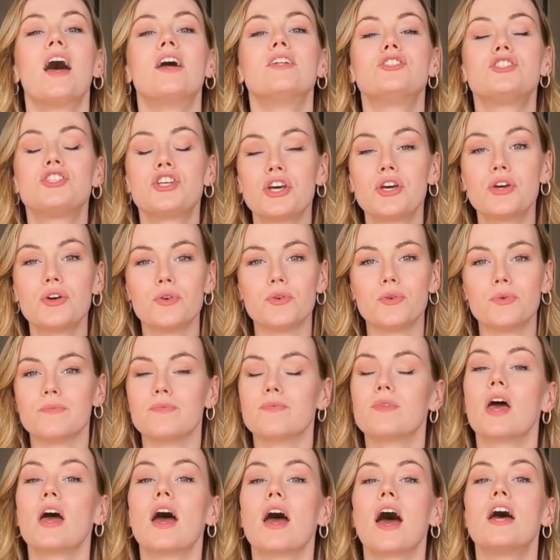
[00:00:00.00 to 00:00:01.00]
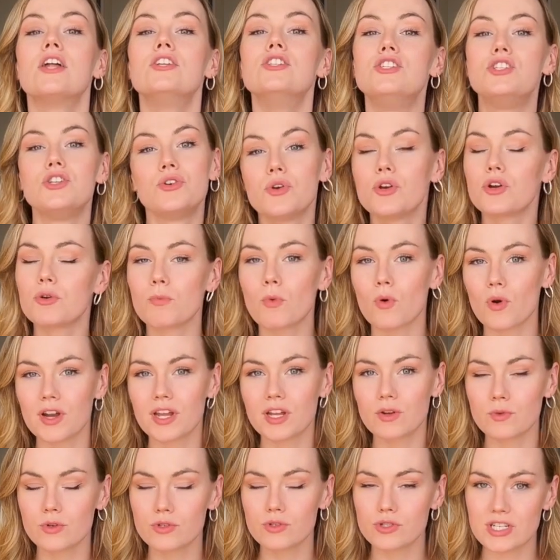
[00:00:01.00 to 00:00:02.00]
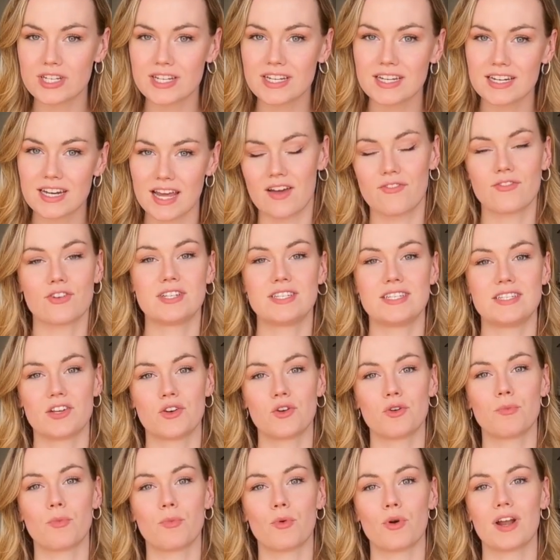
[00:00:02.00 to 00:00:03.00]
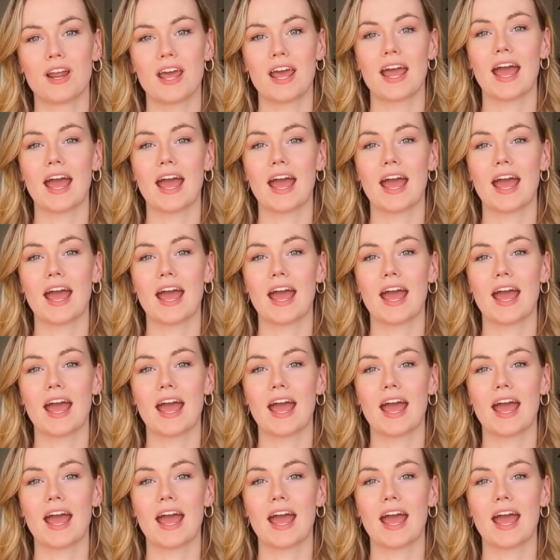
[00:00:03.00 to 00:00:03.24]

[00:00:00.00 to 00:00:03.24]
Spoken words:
2, do your morning routine every single morning,